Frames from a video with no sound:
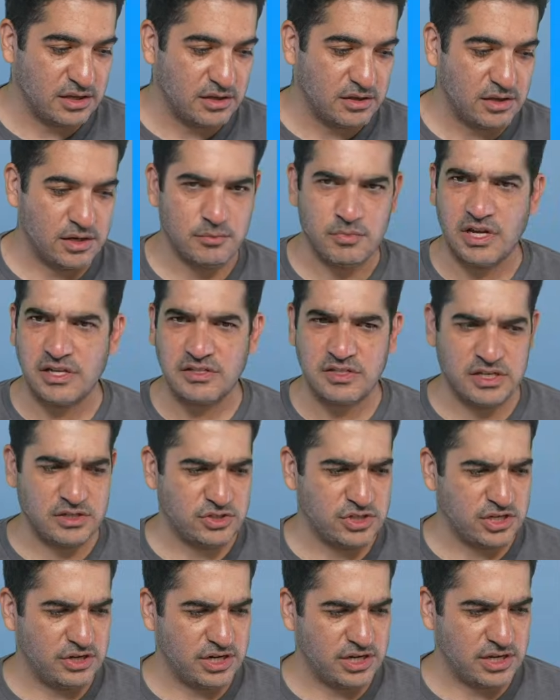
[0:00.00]
And I'm not saying
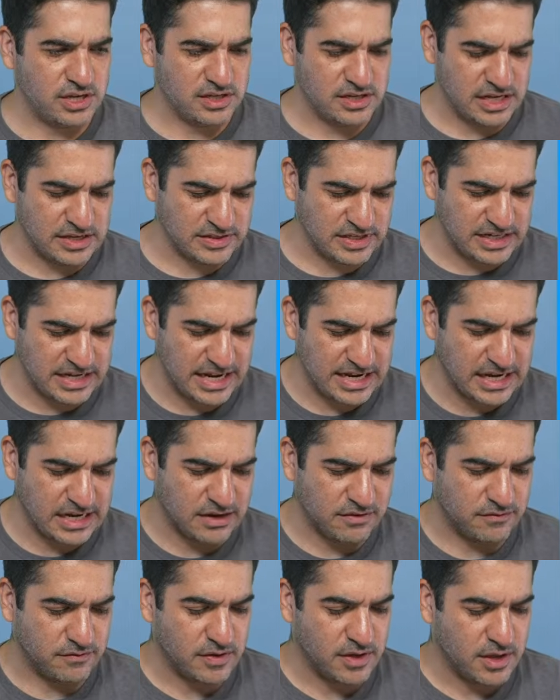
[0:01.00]
generic as a
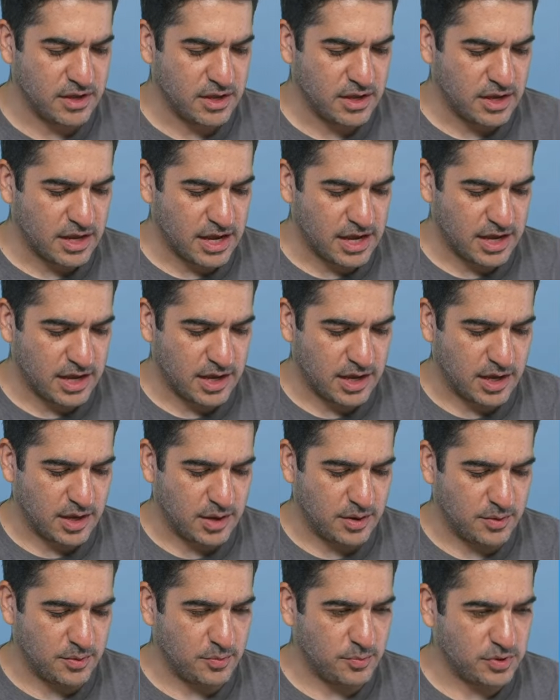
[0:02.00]
negative,
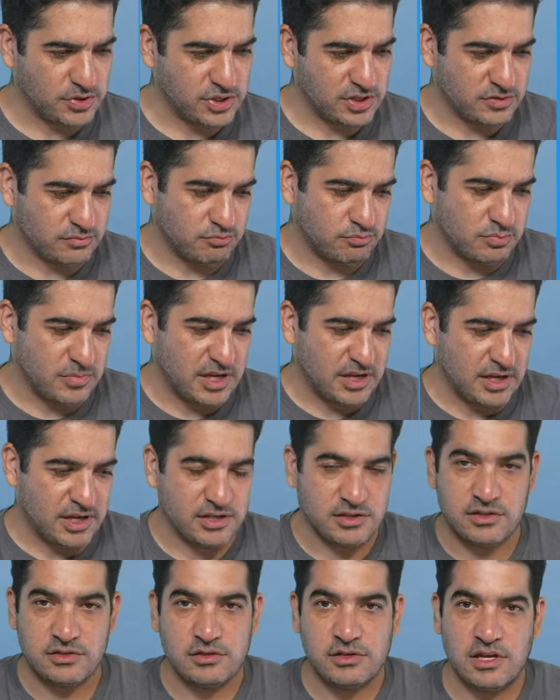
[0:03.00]
but just
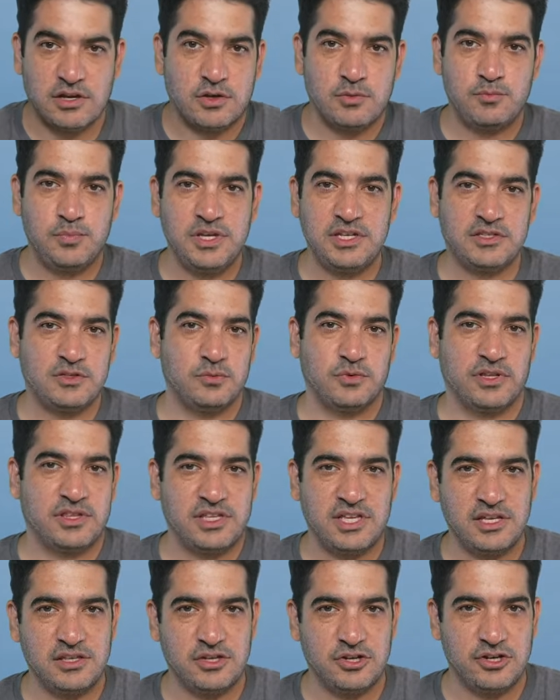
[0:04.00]
it competes with
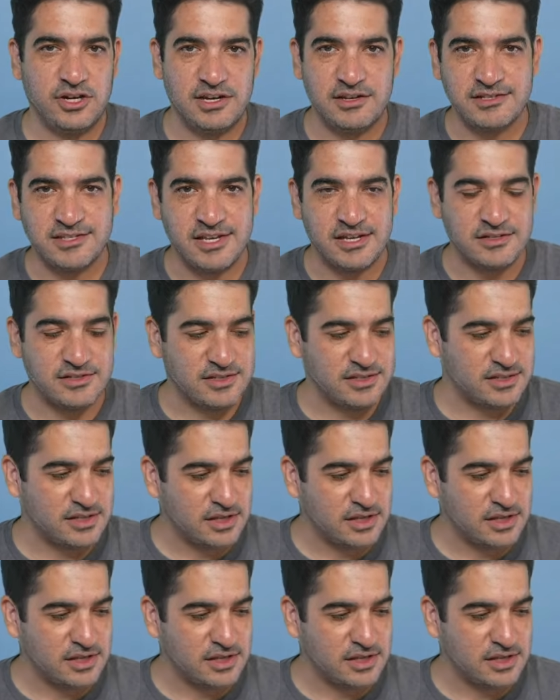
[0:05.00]
Tinder in a sense.